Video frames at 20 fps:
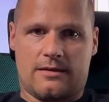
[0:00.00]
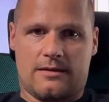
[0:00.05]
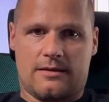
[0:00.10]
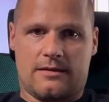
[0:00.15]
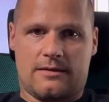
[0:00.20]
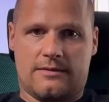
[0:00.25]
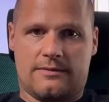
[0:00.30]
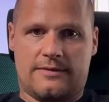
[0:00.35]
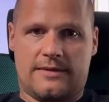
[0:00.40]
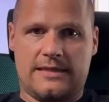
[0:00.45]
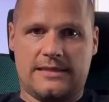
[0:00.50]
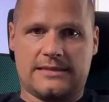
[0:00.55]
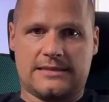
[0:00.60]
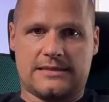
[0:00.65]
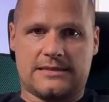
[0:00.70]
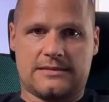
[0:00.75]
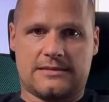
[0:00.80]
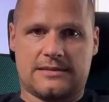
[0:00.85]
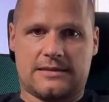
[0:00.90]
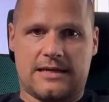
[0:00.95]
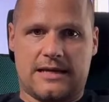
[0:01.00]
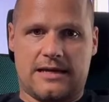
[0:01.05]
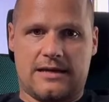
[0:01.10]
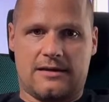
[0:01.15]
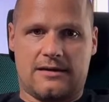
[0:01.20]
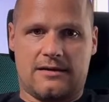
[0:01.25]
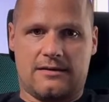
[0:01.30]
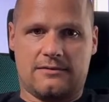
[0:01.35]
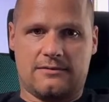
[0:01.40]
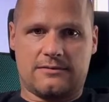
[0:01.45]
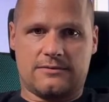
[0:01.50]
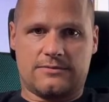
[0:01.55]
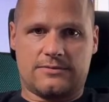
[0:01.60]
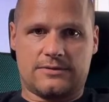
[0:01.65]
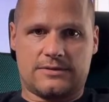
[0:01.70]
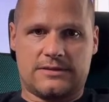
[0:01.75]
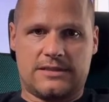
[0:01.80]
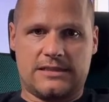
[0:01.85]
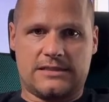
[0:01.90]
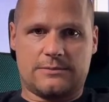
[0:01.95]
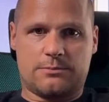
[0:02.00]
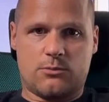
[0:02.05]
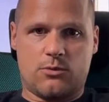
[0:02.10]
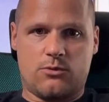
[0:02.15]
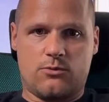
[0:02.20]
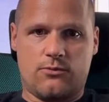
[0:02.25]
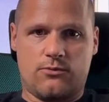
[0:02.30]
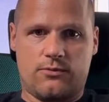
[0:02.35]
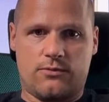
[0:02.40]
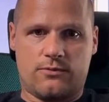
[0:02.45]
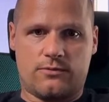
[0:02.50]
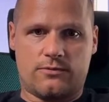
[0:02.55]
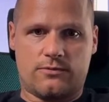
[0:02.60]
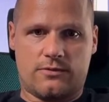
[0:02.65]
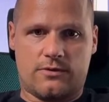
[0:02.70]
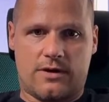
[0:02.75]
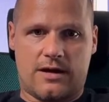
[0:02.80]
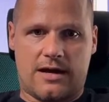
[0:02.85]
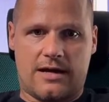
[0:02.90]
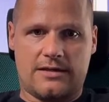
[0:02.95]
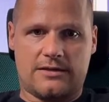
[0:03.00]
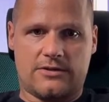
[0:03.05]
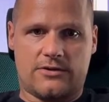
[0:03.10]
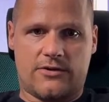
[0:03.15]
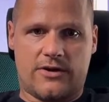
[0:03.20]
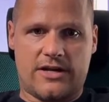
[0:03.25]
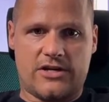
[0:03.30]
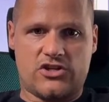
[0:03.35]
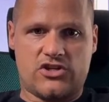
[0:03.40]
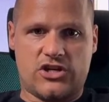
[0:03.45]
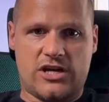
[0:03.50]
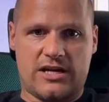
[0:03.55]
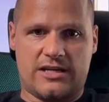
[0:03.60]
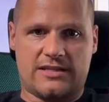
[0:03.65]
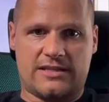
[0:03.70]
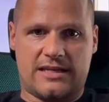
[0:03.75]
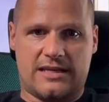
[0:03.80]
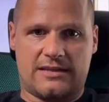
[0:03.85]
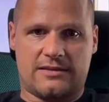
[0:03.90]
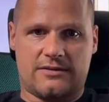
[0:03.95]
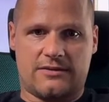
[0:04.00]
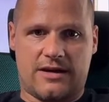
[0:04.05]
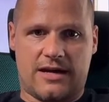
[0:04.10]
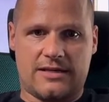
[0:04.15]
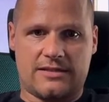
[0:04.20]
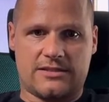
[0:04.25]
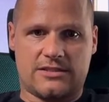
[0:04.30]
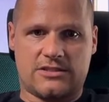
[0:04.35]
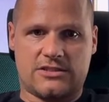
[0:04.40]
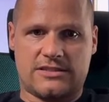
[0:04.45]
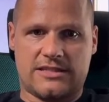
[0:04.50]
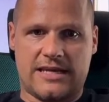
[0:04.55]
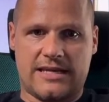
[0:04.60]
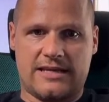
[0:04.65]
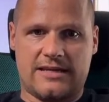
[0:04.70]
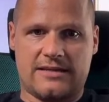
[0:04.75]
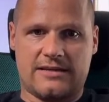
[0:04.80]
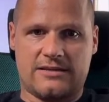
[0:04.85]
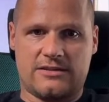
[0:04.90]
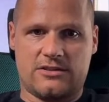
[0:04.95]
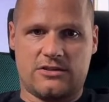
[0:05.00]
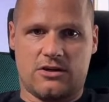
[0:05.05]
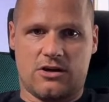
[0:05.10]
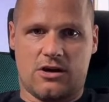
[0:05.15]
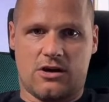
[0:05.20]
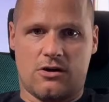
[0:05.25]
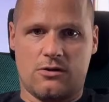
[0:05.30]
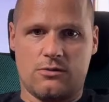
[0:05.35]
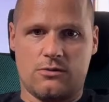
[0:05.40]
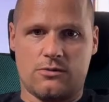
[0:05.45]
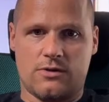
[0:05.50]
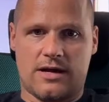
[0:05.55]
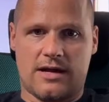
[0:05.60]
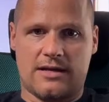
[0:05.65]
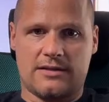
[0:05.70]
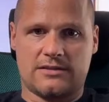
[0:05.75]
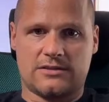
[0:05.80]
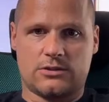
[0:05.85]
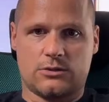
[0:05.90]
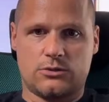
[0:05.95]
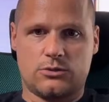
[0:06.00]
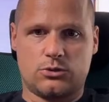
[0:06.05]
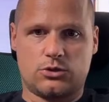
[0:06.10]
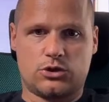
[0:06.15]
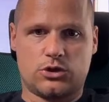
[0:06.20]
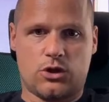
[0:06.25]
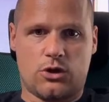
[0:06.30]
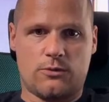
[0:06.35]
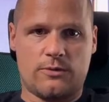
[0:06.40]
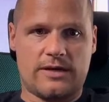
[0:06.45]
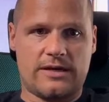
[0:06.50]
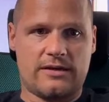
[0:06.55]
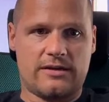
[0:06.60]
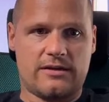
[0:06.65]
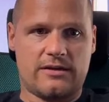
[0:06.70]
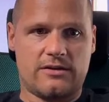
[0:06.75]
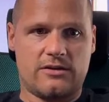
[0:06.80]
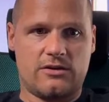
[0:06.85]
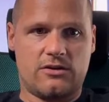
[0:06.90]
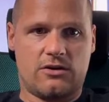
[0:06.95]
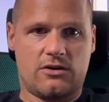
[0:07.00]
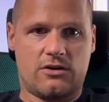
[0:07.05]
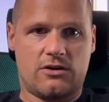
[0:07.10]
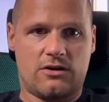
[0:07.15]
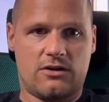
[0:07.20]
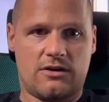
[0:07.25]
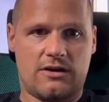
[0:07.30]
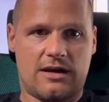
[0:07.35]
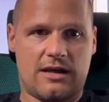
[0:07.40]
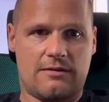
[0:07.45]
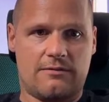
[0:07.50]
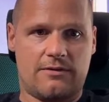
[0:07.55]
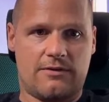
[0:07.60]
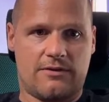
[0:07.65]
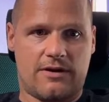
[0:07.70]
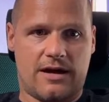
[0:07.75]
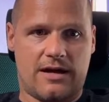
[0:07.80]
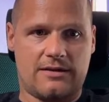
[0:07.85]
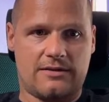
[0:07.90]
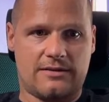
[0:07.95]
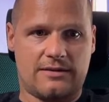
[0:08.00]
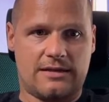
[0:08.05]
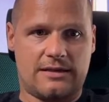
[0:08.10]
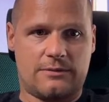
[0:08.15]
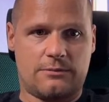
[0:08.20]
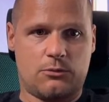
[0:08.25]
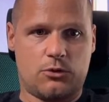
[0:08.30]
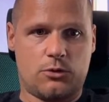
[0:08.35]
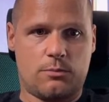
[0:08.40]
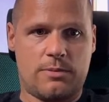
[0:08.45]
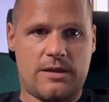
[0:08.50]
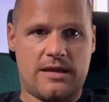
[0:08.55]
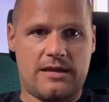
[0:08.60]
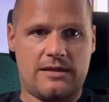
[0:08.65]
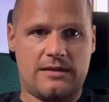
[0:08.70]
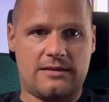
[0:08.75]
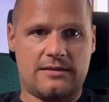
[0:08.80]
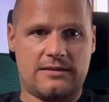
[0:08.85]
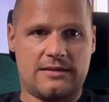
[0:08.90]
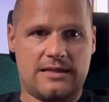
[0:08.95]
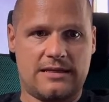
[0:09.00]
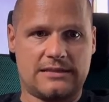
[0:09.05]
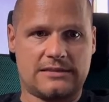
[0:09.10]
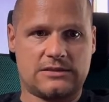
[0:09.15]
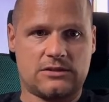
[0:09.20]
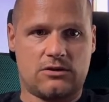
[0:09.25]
this candle, this move, right, rejected, right, taken the low, right? So you're drawing your level, right? It would be this